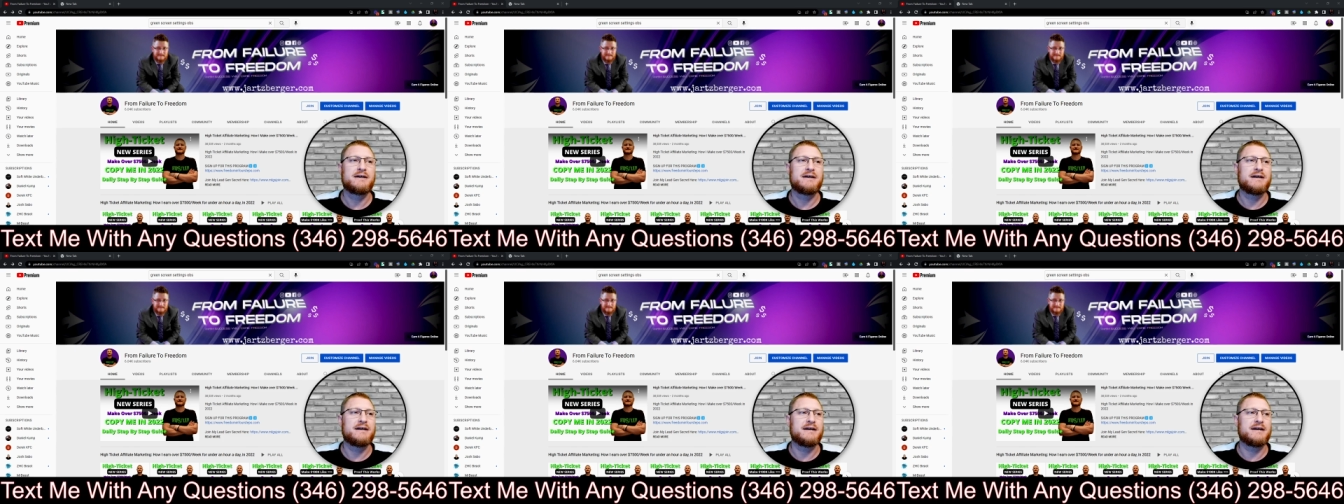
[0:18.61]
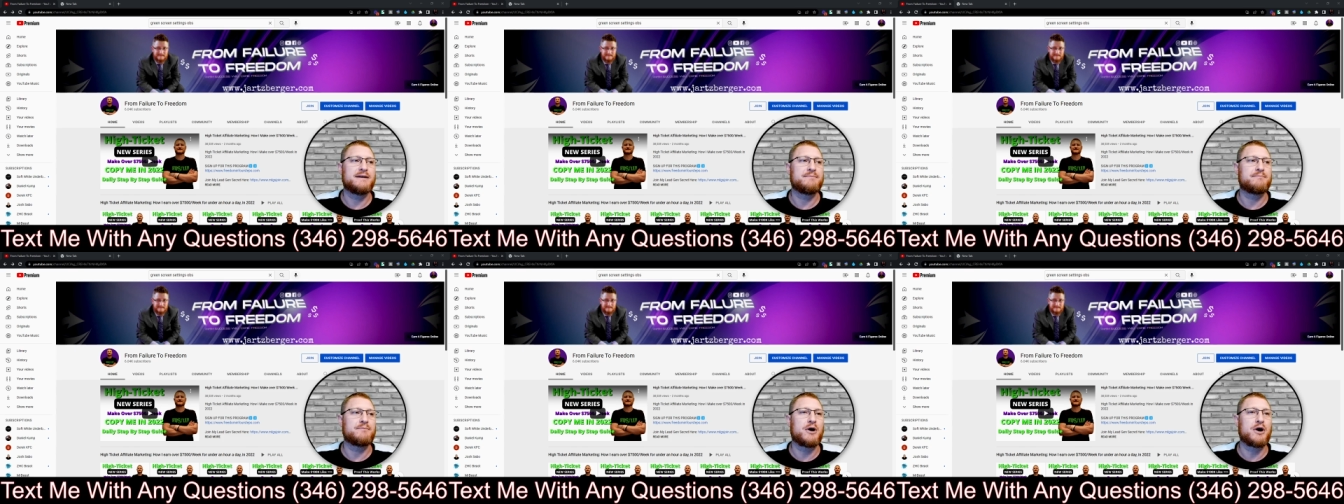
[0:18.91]

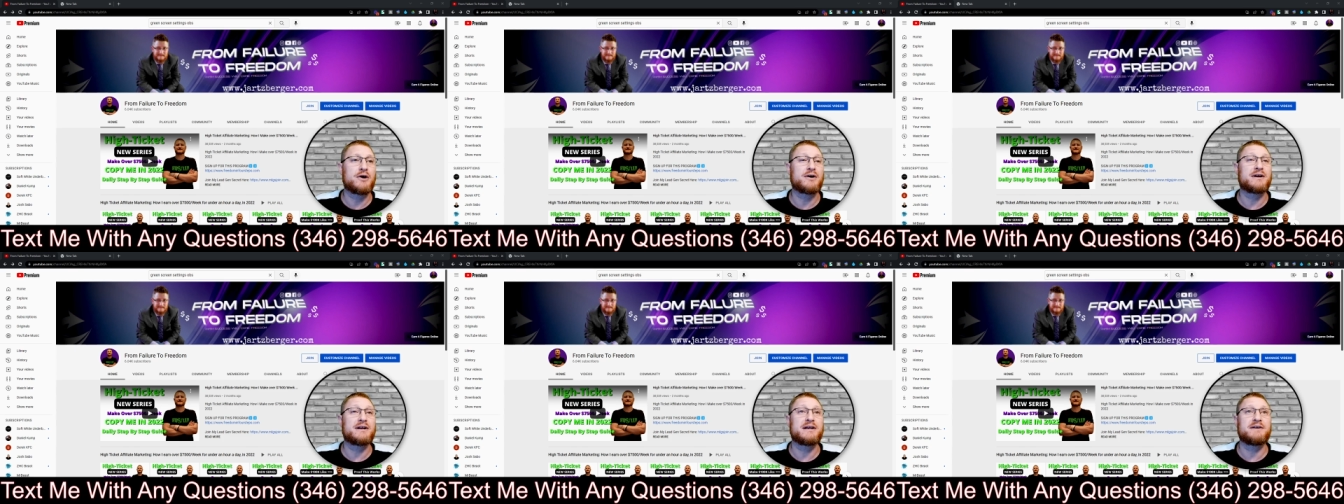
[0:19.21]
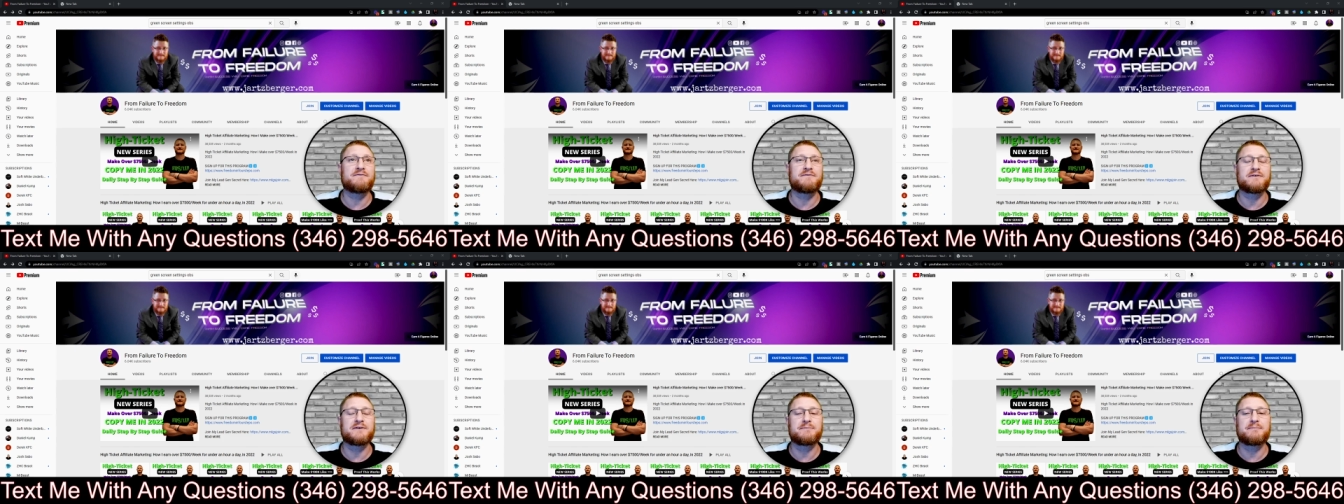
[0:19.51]
in
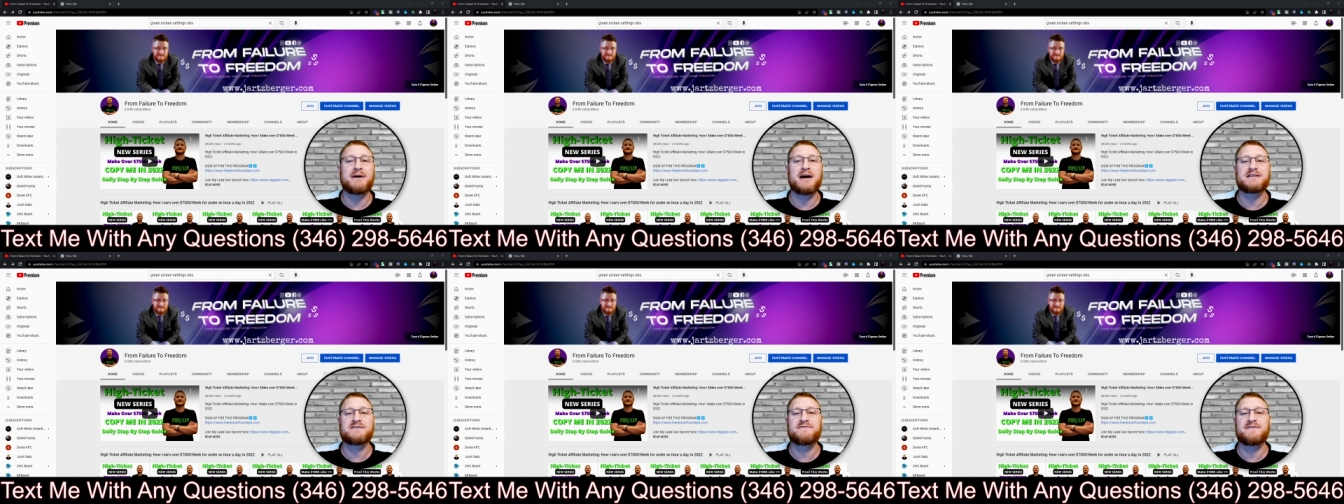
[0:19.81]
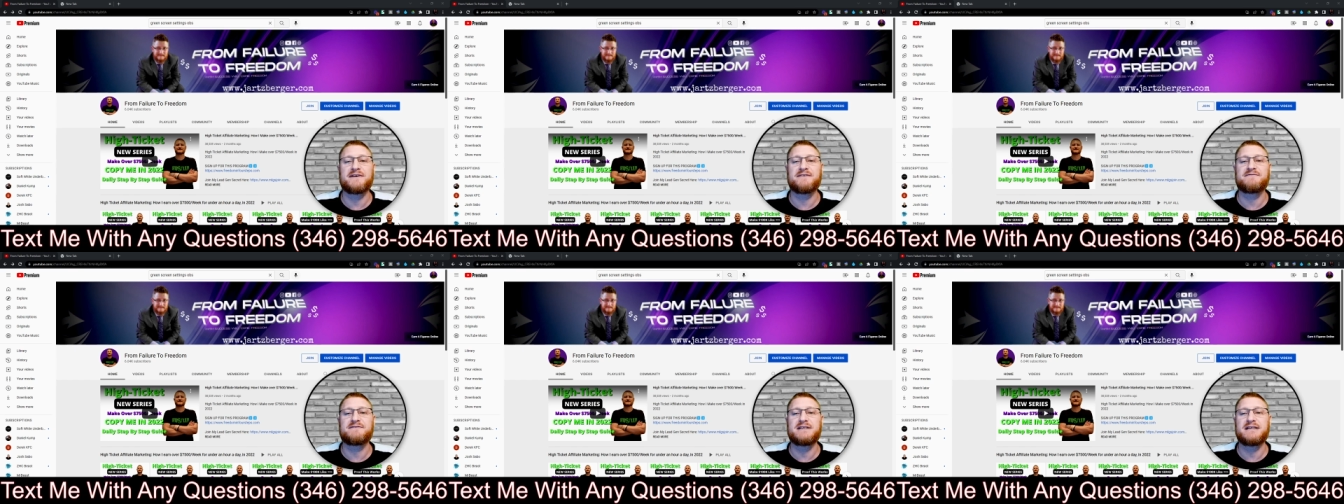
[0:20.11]
marketing for the past
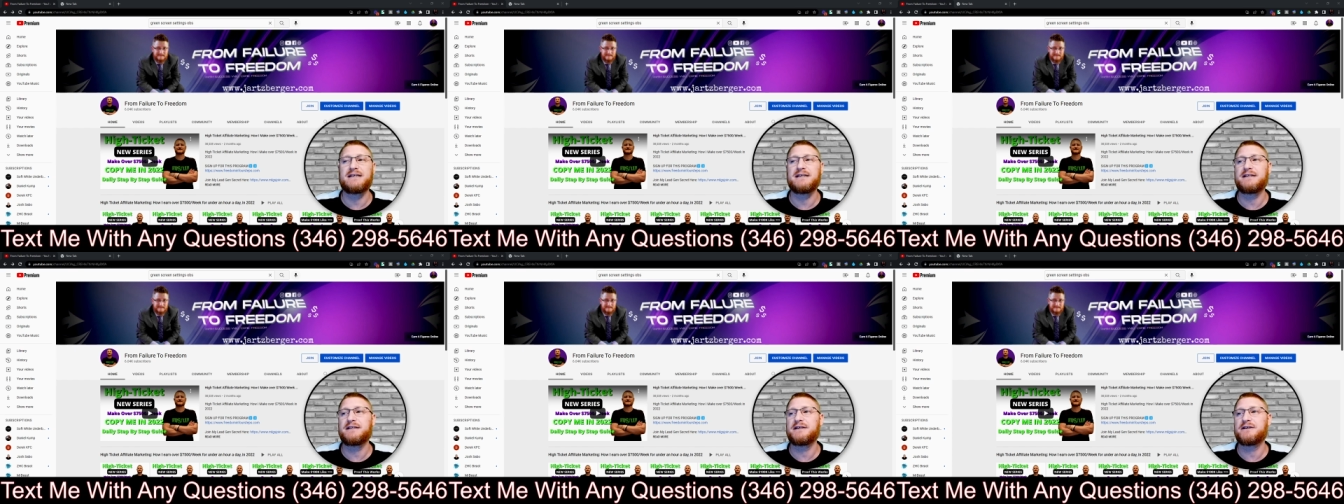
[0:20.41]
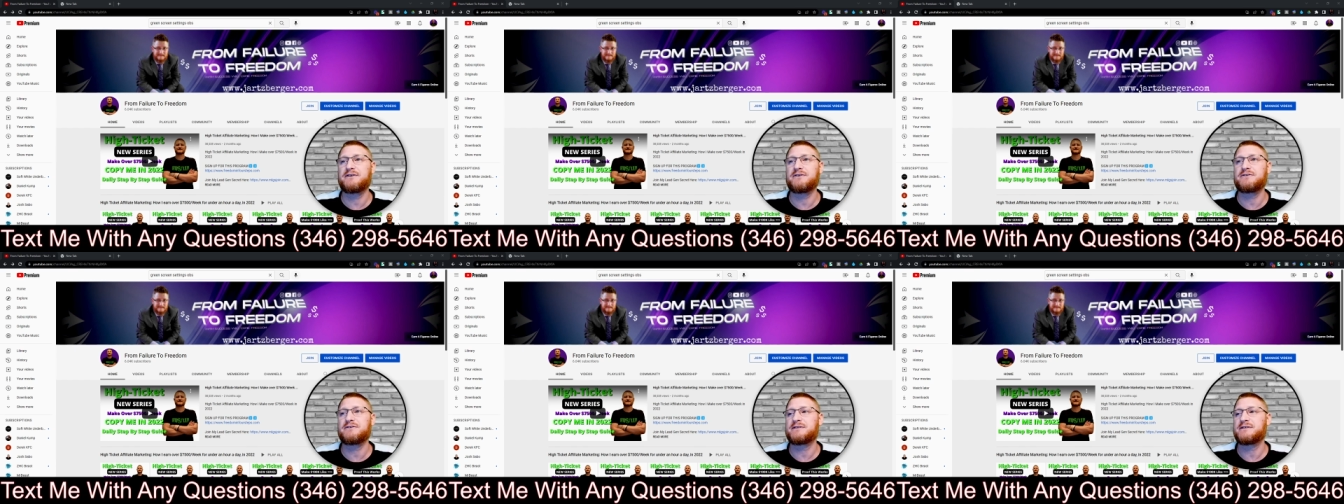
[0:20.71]
15
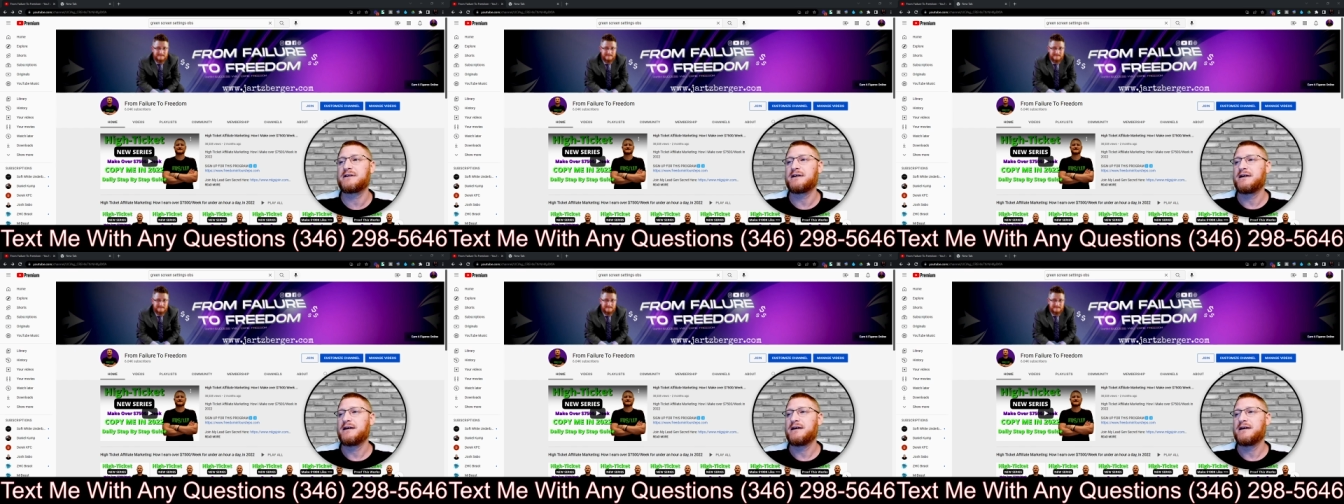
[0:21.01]
years.